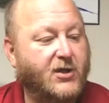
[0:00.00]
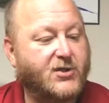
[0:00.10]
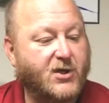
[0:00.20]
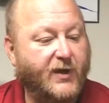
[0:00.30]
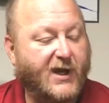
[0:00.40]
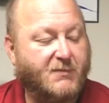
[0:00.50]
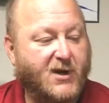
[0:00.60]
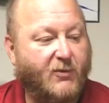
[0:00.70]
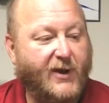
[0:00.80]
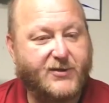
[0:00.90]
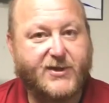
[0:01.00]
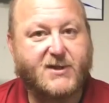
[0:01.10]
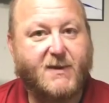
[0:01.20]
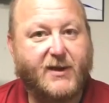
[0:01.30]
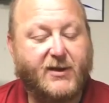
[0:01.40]
You certainly could put a rail
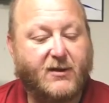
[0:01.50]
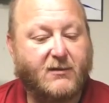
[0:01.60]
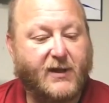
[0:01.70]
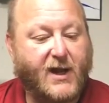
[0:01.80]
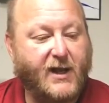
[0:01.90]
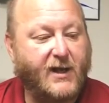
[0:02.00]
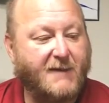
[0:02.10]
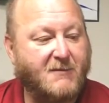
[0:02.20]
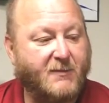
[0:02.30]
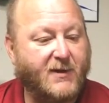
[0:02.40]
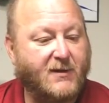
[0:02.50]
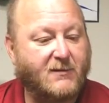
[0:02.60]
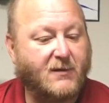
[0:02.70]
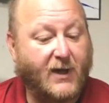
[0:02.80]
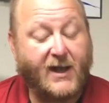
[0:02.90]
system on here, like any
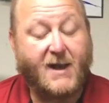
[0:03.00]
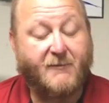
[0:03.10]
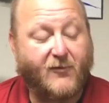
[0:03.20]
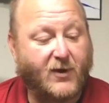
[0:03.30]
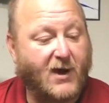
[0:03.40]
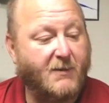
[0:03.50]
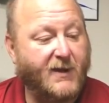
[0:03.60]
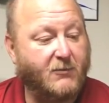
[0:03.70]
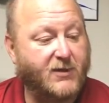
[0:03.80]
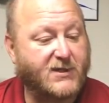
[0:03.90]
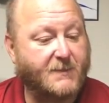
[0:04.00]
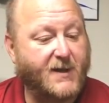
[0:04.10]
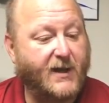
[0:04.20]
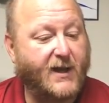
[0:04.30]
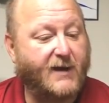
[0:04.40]
9mm, like an EM4 carbine would
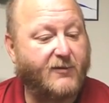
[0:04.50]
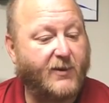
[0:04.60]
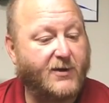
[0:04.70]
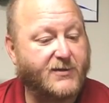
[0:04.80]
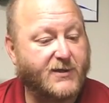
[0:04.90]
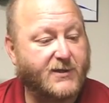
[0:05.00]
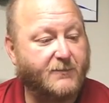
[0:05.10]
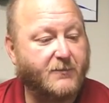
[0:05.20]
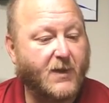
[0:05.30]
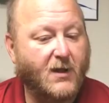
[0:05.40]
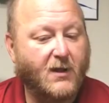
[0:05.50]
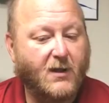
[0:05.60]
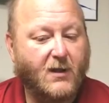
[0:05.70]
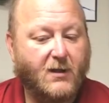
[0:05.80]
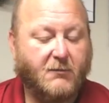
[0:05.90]
accept any kind of a rail system.
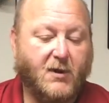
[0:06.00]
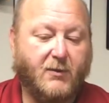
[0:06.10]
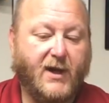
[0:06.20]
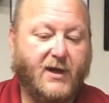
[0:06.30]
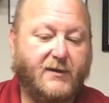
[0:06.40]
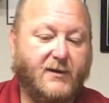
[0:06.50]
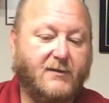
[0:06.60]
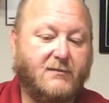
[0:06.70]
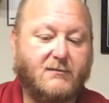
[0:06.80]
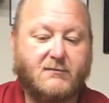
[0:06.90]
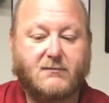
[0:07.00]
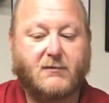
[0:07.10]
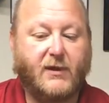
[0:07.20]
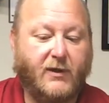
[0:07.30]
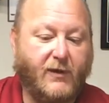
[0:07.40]
But we had the
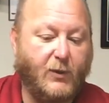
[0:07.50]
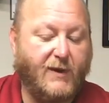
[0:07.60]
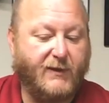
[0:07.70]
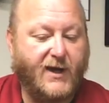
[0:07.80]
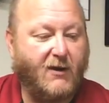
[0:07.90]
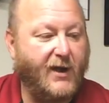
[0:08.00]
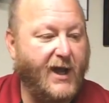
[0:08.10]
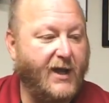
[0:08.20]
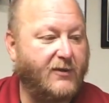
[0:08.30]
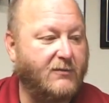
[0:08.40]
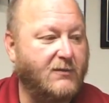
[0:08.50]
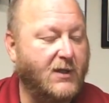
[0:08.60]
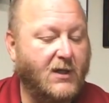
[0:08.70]
carrying handle.